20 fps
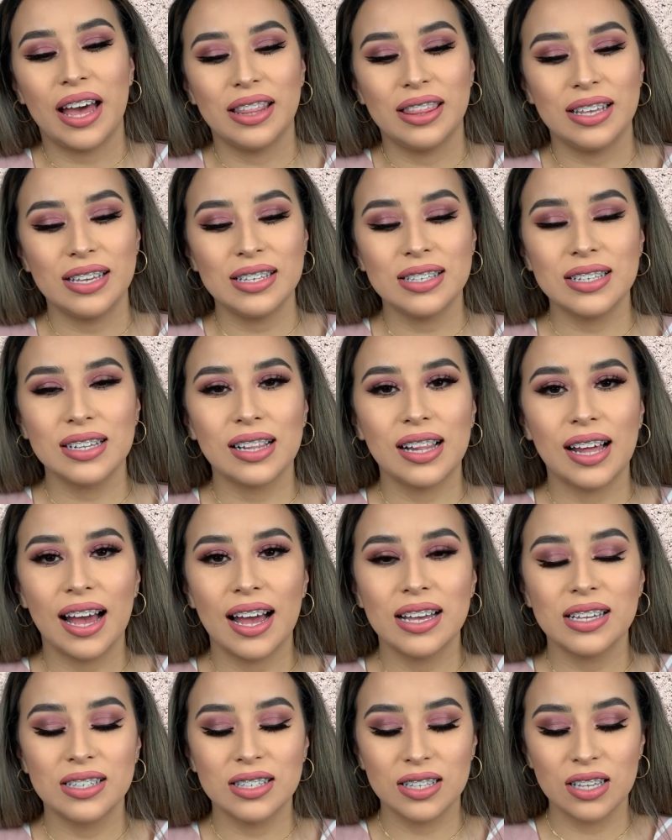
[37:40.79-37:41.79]
Yeah, uh, this
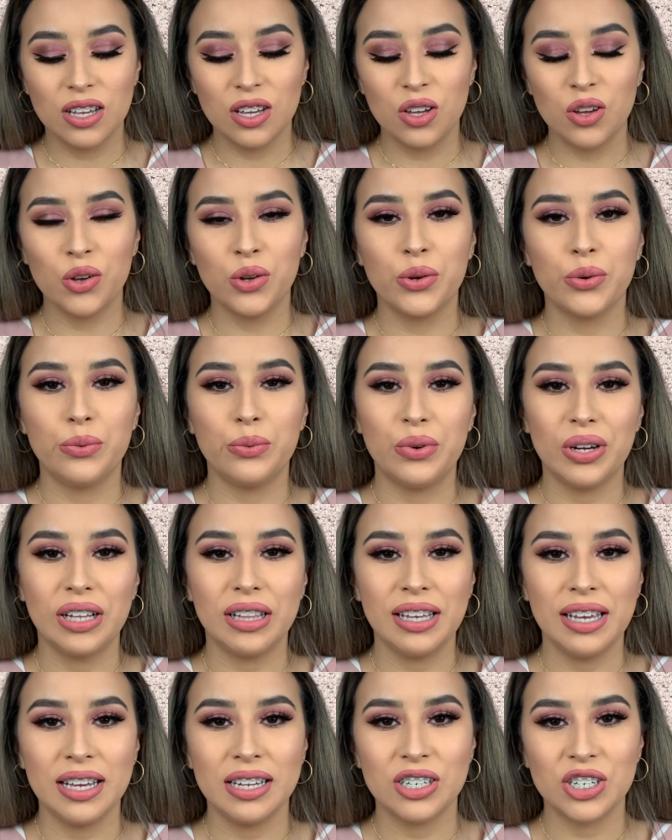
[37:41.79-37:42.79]
class
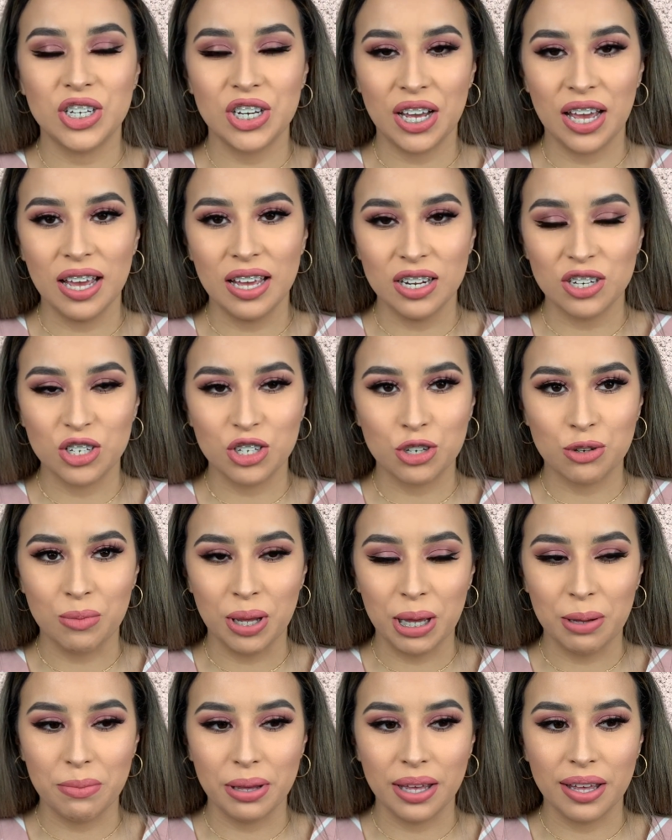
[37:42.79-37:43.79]
really changed
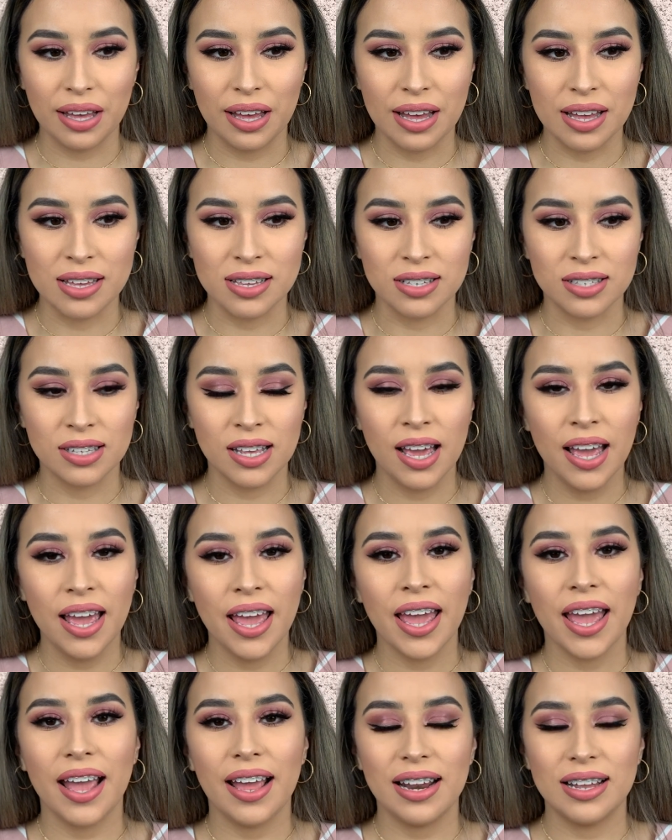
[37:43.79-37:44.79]
me because
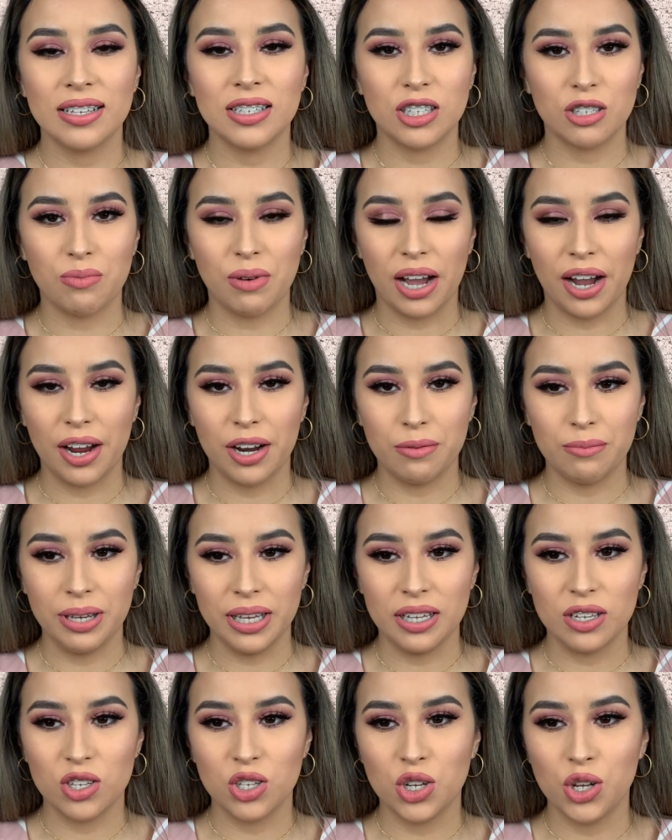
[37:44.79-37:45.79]
it inspired
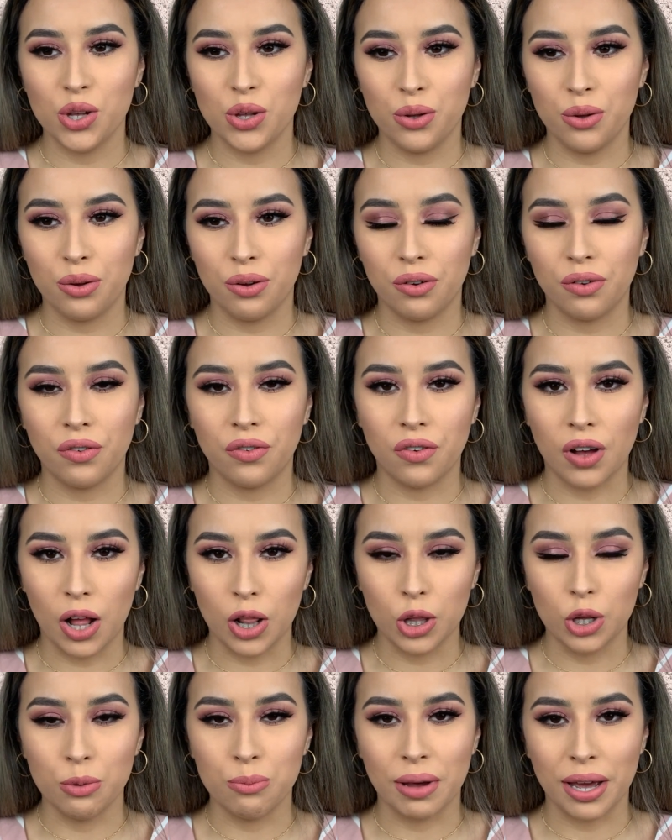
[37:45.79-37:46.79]
me to
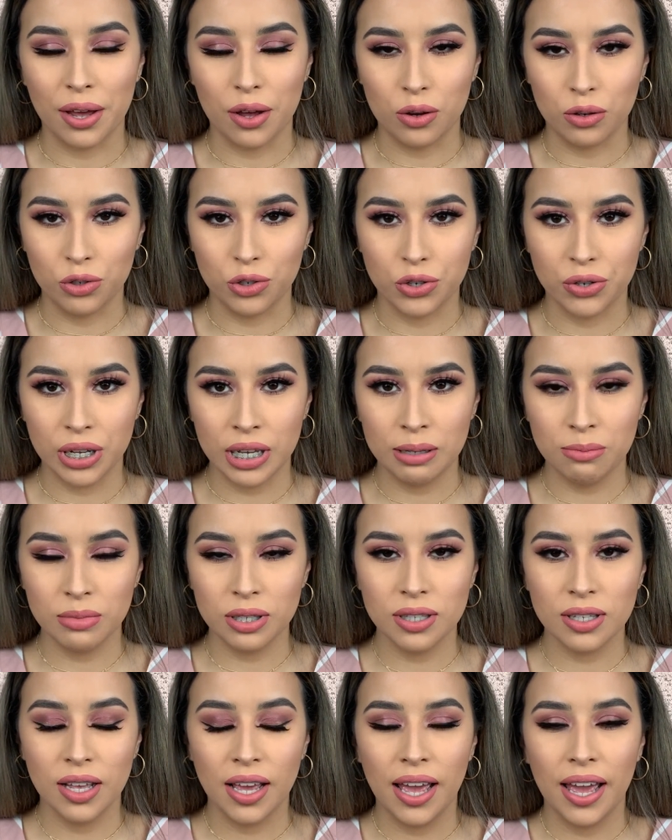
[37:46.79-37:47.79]
follow my own
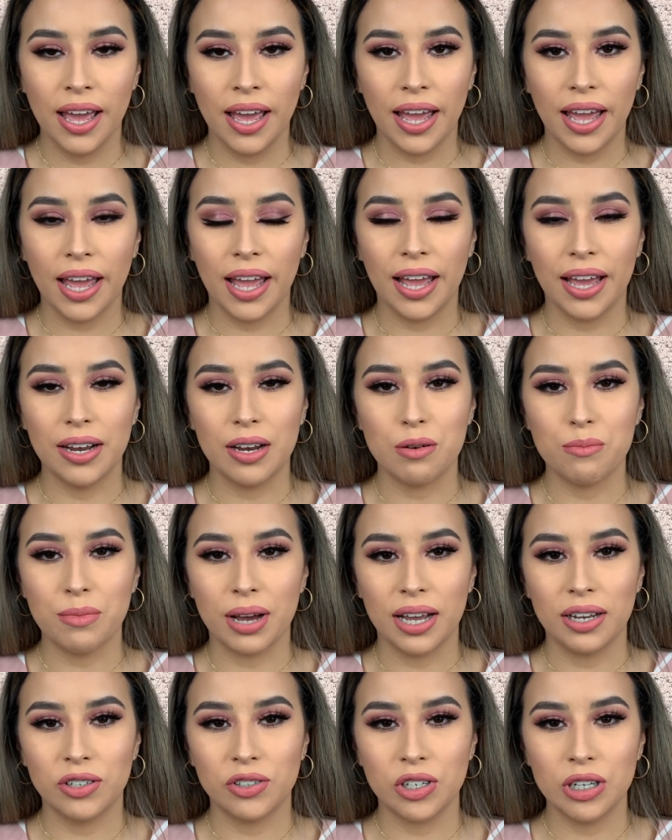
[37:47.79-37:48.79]
dreams and
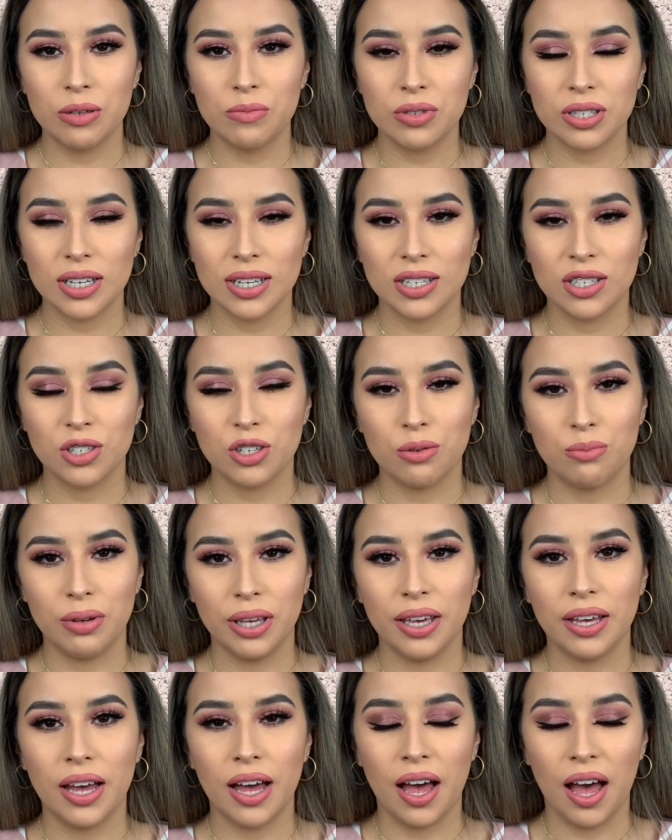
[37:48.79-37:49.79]
my dreams is to
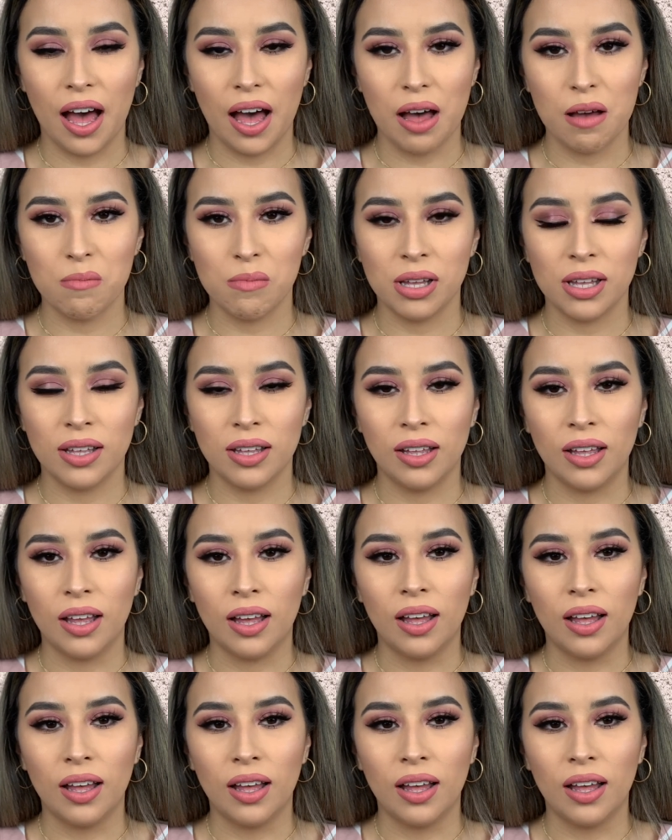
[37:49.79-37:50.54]
become